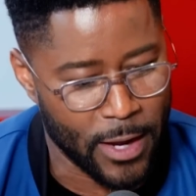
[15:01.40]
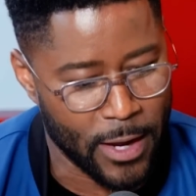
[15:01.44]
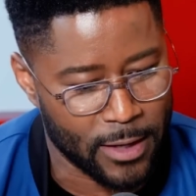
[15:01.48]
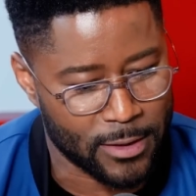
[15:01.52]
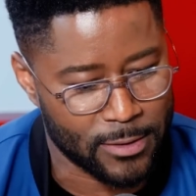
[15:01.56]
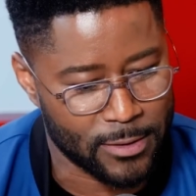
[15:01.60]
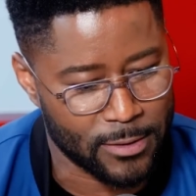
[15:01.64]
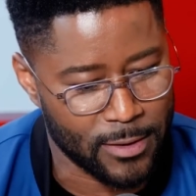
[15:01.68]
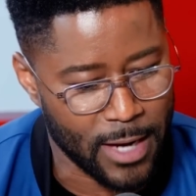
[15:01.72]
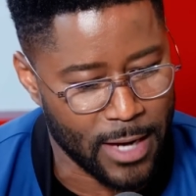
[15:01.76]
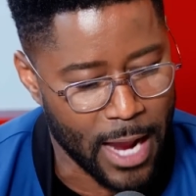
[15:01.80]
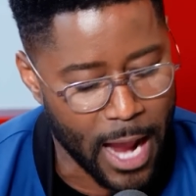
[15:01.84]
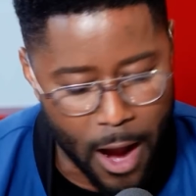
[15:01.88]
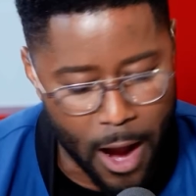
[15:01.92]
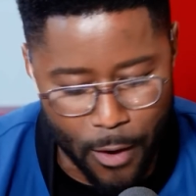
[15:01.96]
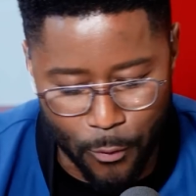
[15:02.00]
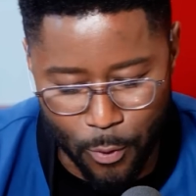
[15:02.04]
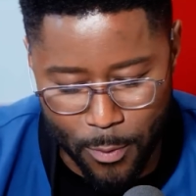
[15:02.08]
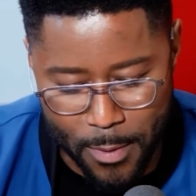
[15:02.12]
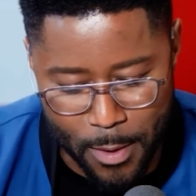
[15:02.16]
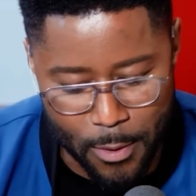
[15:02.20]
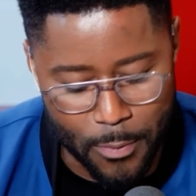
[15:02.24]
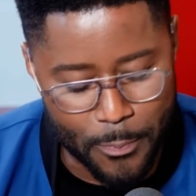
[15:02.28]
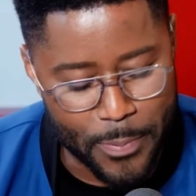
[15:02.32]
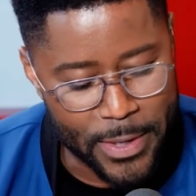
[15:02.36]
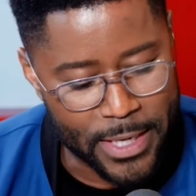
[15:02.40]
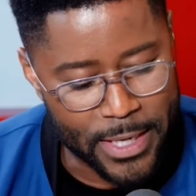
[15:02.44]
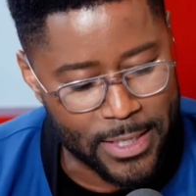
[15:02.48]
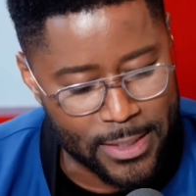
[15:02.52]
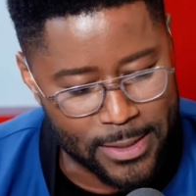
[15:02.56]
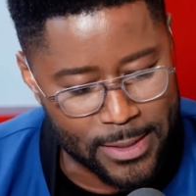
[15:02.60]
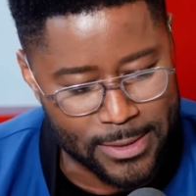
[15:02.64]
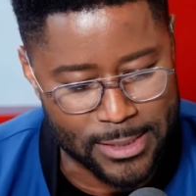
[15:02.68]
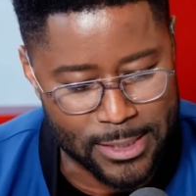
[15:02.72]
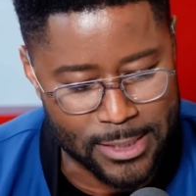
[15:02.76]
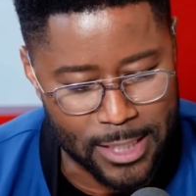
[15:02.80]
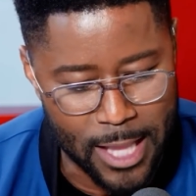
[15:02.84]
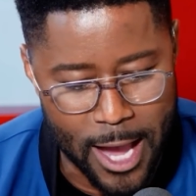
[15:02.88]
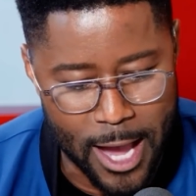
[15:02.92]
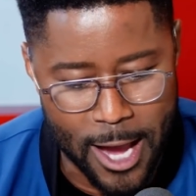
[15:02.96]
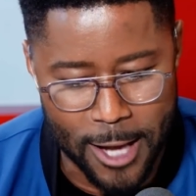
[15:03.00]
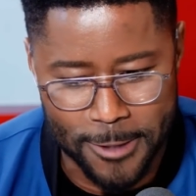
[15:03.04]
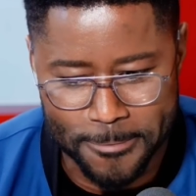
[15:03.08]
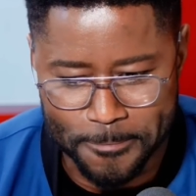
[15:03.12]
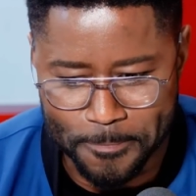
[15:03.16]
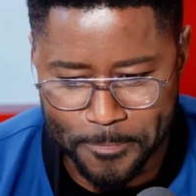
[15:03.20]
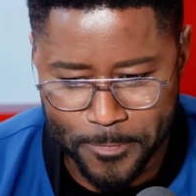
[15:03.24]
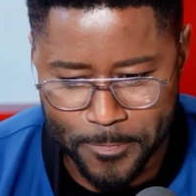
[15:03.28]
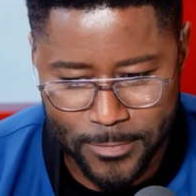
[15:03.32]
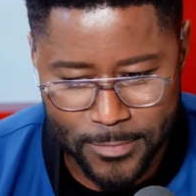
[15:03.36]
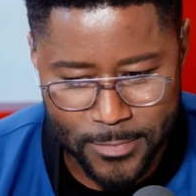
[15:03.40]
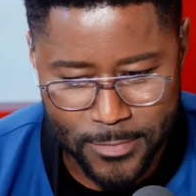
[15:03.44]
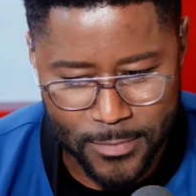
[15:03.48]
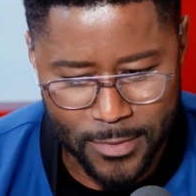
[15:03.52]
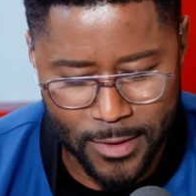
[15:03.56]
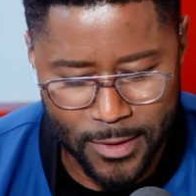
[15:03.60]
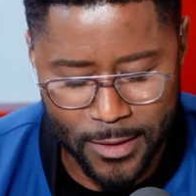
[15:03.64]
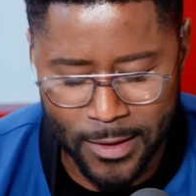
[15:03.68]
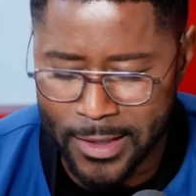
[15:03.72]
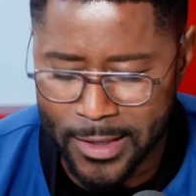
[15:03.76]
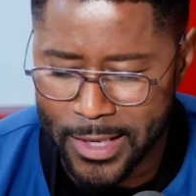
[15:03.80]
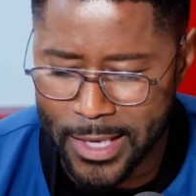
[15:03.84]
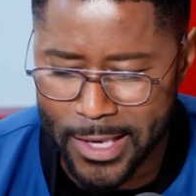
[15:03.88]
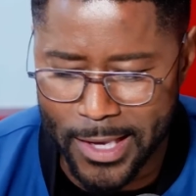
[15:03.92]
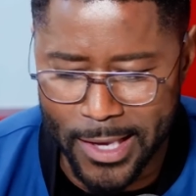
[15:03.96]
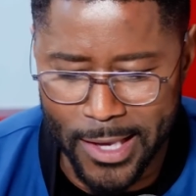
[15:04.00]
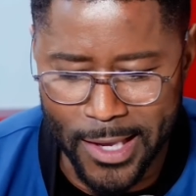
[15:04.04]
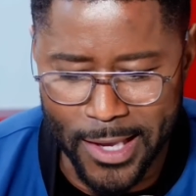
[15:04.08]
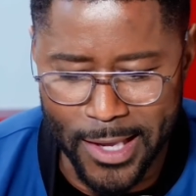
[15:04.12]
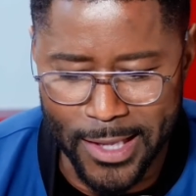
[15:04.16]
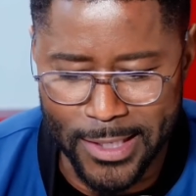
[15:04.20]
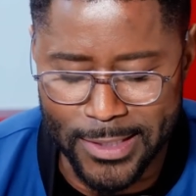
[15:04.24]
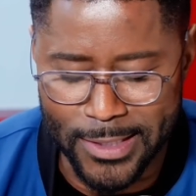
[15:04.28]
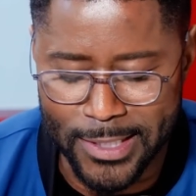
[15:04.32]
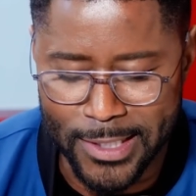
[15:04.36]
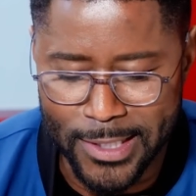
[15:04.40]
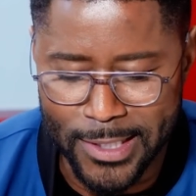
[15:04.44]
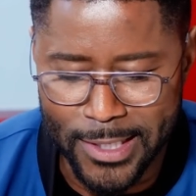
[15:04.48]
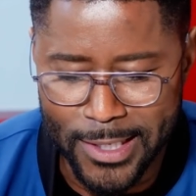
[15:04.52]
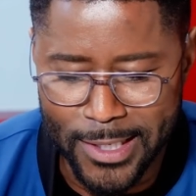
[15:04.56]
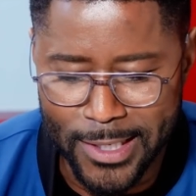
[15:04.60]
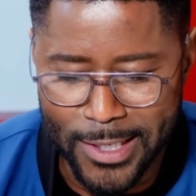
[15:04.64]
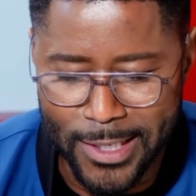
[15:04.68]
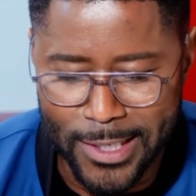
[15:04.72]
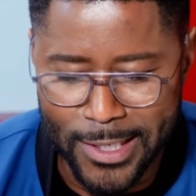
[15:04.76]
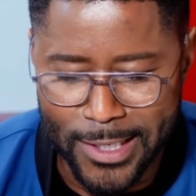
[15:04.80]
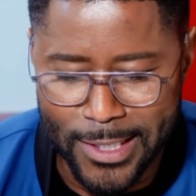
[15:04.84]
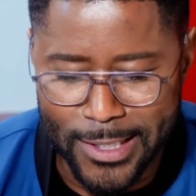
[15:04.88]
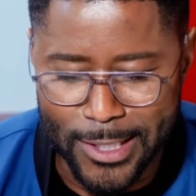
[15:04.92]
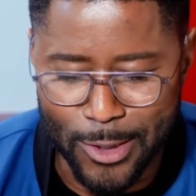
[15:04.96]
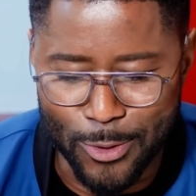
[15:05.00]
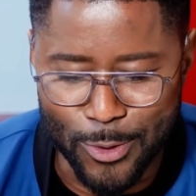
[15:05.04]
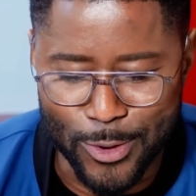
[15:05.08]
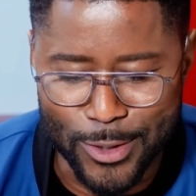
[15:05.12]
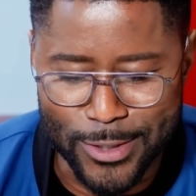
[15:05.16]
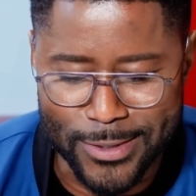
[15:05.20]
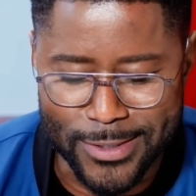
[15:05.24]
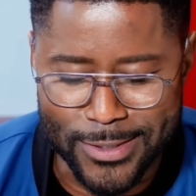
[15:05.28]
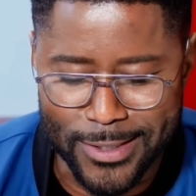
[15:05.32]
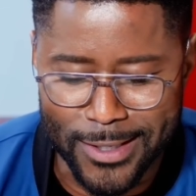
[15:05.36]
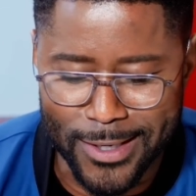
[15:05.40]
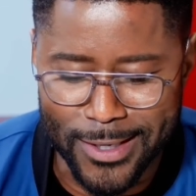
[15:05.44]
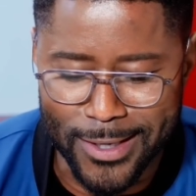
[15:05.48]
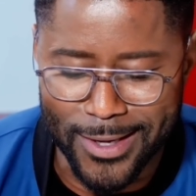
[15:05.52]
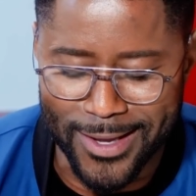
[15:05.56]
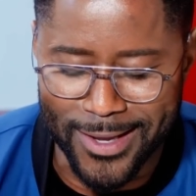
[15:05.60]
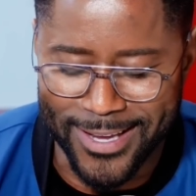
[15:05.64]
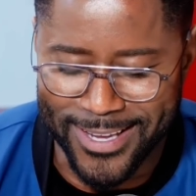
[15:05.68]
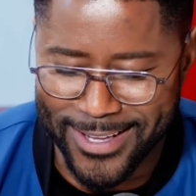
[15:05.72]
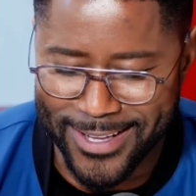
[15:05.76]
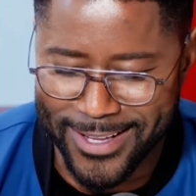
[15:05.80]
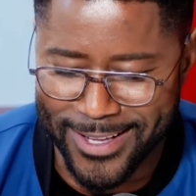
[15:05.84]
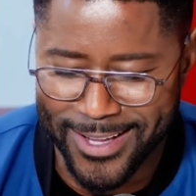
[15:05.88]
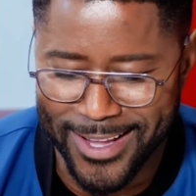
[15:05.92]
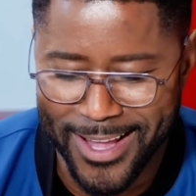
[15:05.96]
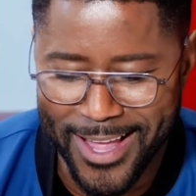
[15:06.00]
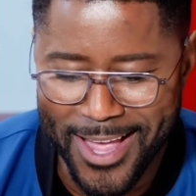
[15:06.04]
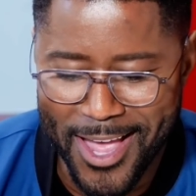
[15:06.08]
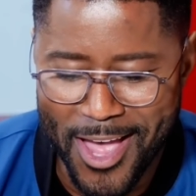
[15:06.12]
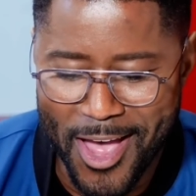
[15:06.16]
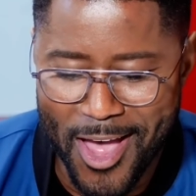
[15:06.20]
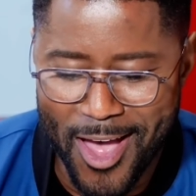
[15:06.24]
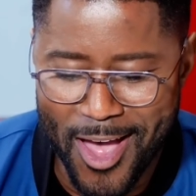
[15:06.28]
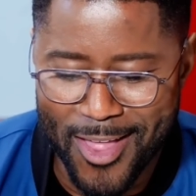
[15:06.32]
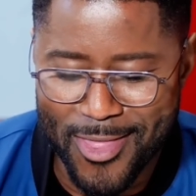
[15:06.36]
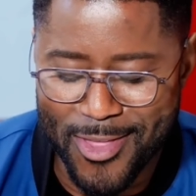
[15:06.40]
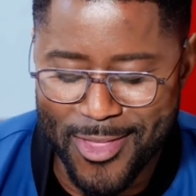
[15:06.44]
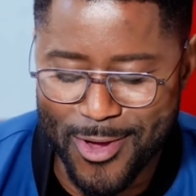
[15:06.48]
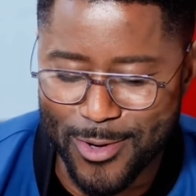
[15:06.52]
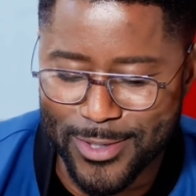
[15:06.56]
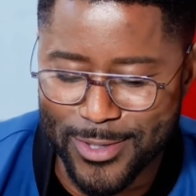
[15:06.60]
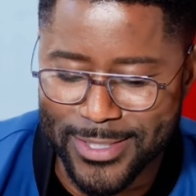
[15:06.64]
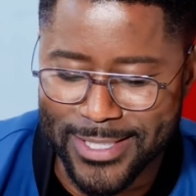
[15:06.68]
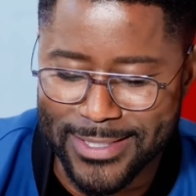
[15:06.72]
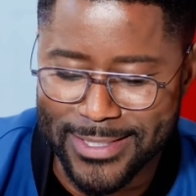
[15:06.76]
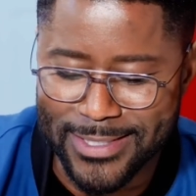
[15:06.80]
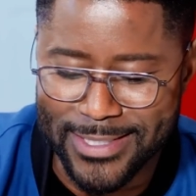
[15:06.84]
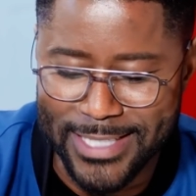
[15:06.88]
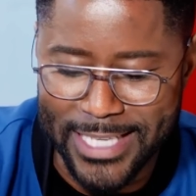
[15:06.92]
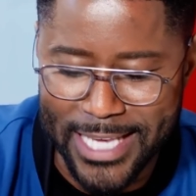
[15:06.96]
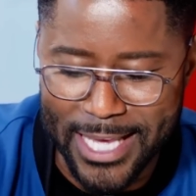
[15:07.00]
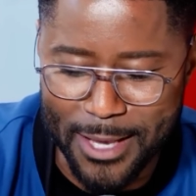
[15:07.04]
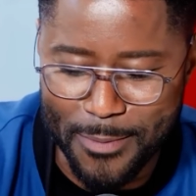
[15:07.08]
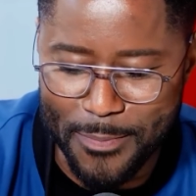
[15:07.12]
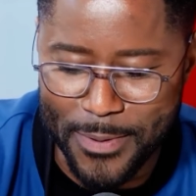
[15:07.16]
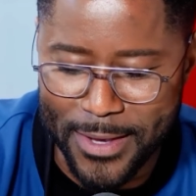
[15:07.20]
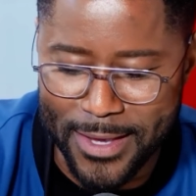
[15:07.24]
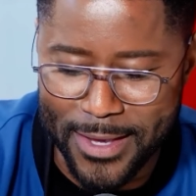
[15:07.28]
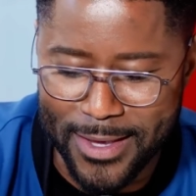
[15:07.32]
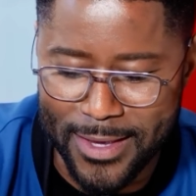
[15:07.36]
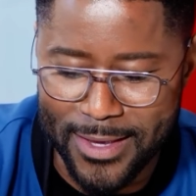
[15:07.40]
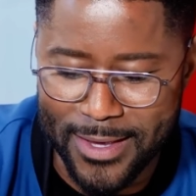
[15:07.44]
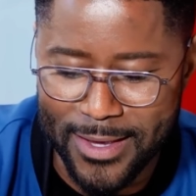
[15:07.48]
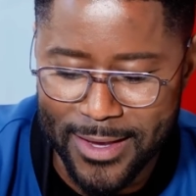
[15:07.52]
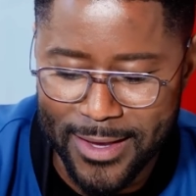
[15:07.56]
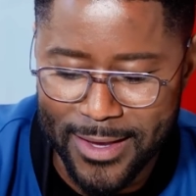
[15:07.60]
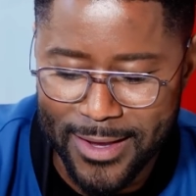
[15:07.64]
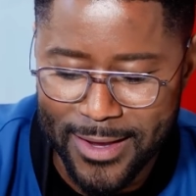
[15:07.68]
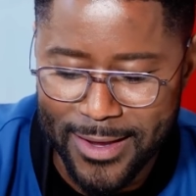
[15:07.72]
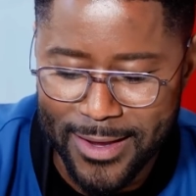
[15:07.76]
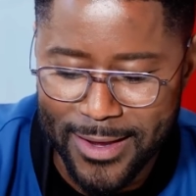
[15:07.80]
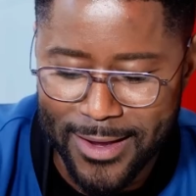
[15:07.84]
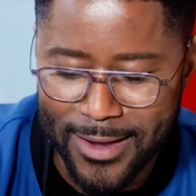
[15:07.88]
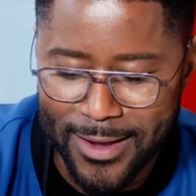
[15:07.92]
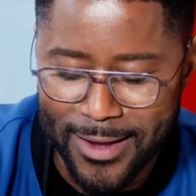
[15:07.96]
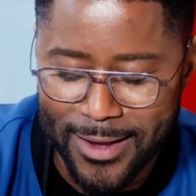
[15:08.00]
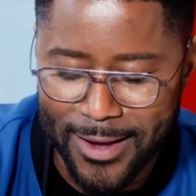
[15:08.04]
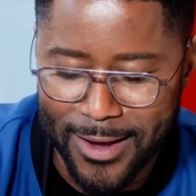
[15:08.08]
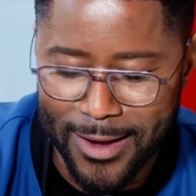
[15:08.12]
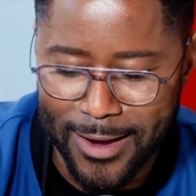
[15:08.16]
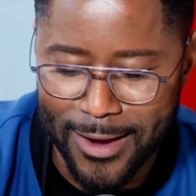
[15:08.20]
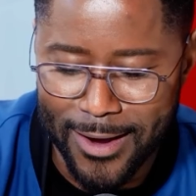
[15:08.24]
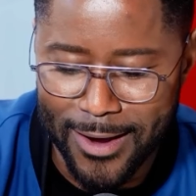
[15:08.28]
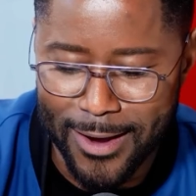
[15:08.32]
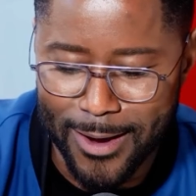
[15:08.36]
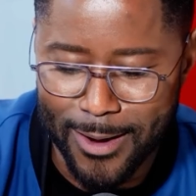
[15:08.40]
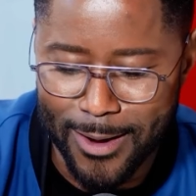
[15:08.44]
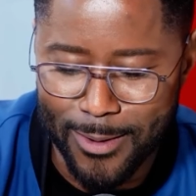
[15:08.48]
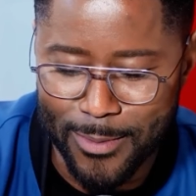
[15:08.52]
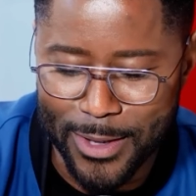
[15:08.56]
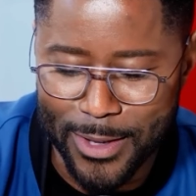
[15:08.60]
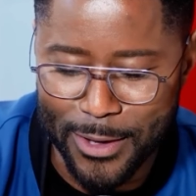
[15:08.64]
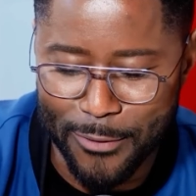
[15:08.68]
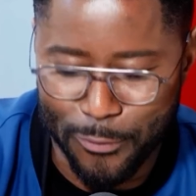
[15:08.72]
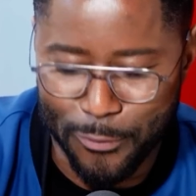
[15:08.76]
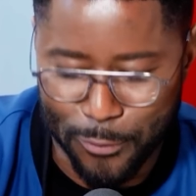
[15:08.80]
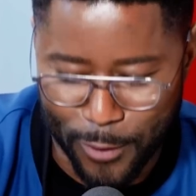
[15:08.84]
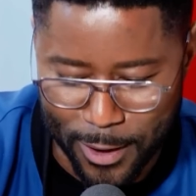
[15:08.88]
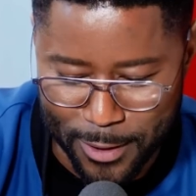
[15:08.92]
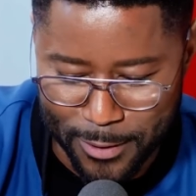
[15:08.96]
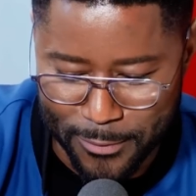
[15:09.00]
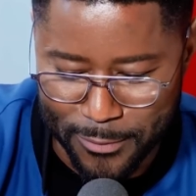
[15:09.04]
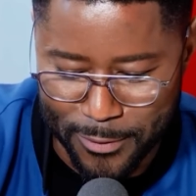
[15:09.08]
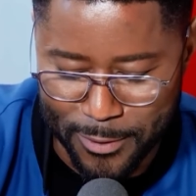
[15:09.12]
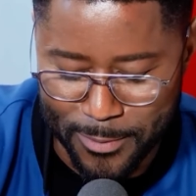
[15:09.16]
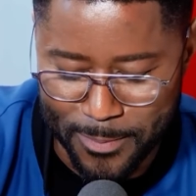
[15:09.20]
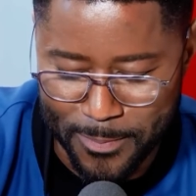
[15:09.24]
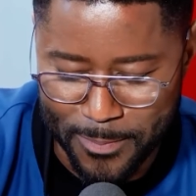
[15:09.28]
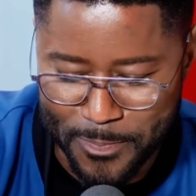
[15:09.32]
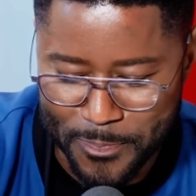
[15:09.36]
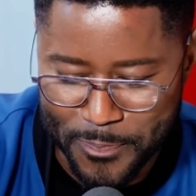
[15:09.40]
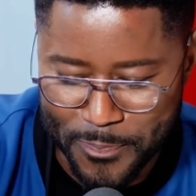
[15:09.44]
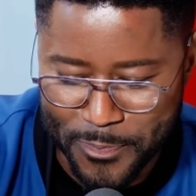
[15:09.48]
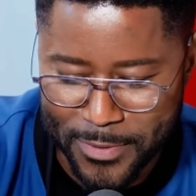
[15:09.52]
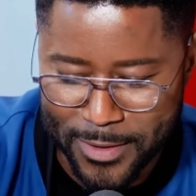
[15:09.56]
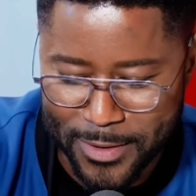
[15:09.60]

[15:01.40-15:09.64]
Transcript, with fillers: factor. I remember being in the slot, and there was a DB in front of him,